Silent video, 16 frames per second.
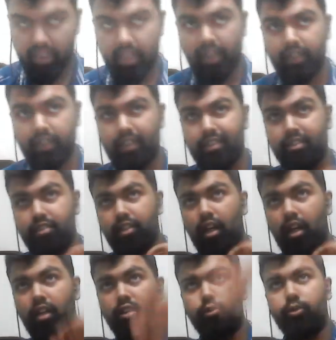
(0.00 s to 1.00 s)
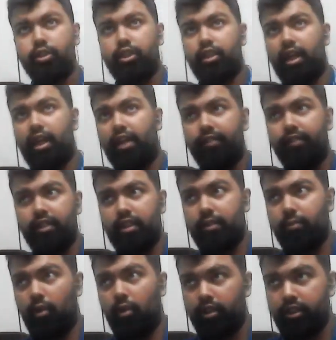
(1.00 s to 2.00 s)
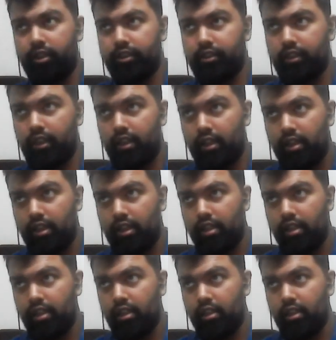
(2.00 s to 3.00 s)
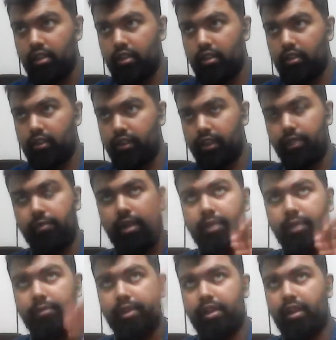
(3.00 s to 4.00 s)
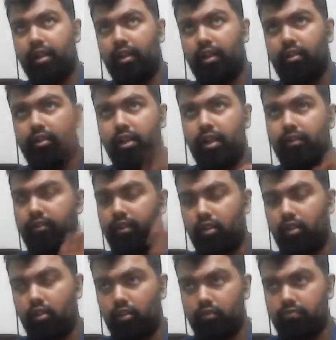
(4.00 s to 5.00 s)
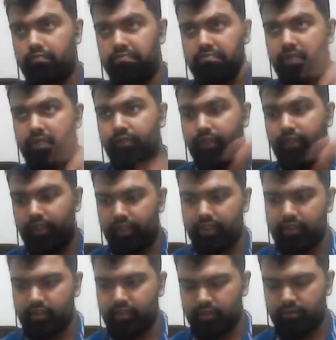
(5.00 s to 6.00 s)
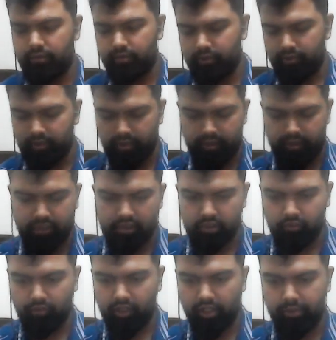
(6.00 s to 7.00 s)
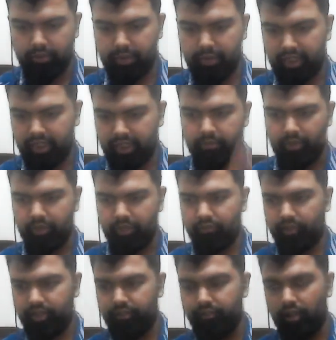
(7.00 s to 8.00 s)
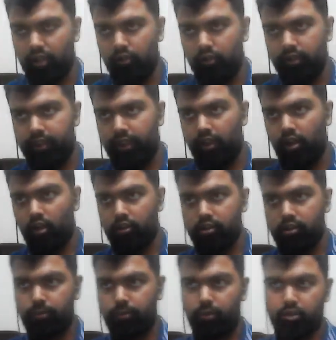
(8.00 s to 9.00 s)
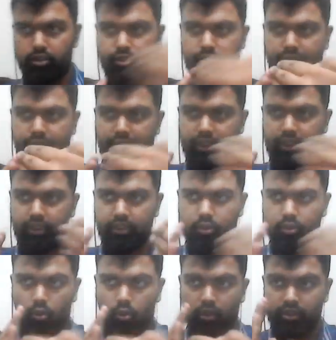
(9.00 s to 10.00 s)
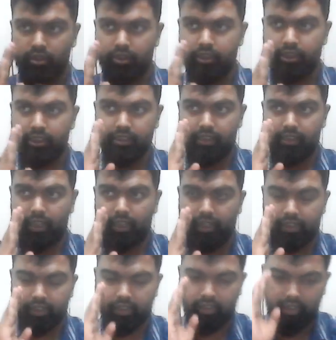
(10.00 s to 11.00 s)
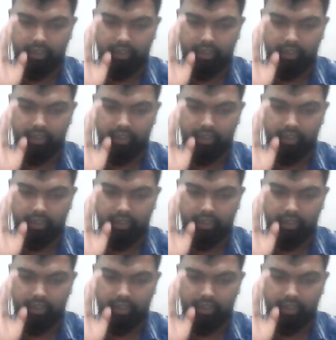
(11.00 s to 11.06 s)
And the stars, which are heavenly bodies, they might be in another heaven, or even this very plane but very far away. They are also prostrating towards this line.